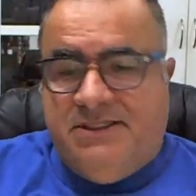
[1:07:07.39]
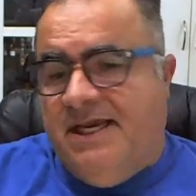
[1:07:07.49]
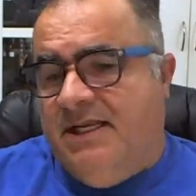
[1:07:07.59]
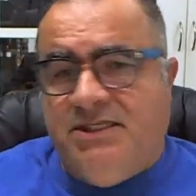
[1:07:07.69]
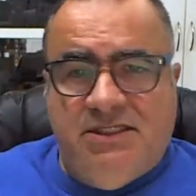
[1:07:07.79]

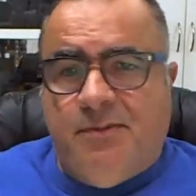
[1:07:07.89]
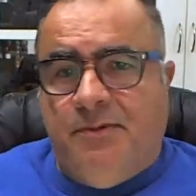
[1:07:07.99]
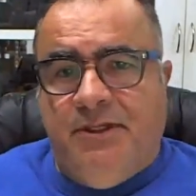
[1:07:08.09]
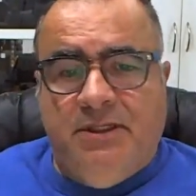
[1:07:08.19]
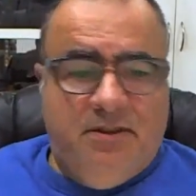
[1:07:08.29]
10 inches per
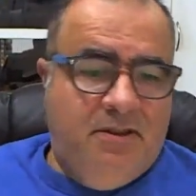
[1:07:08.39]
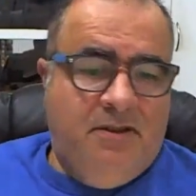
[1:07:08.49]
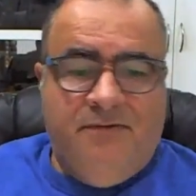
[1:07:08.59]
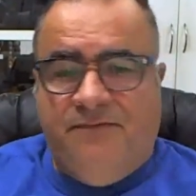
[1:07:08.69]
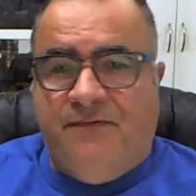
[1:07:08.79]
minute,
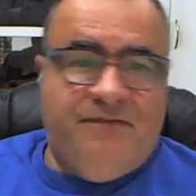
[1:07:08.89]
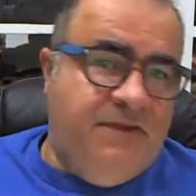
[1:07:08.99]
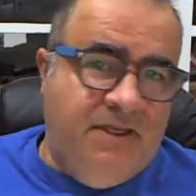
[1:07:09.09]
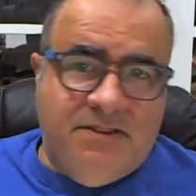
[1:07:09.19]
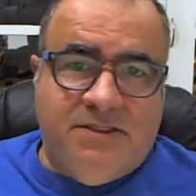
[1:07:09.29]

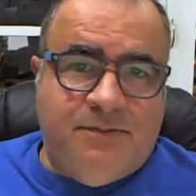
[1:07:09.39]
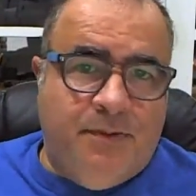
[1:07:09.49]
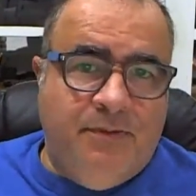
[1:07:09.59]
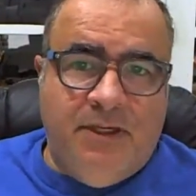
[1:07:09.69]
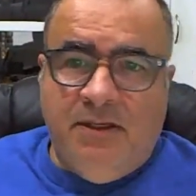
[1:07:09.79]
50 inches
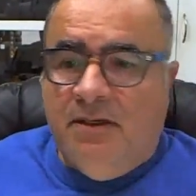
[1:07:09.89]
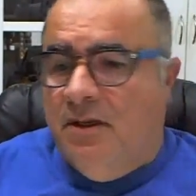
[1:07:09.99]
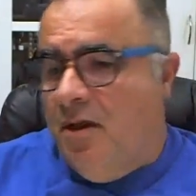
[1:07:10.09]
per minute,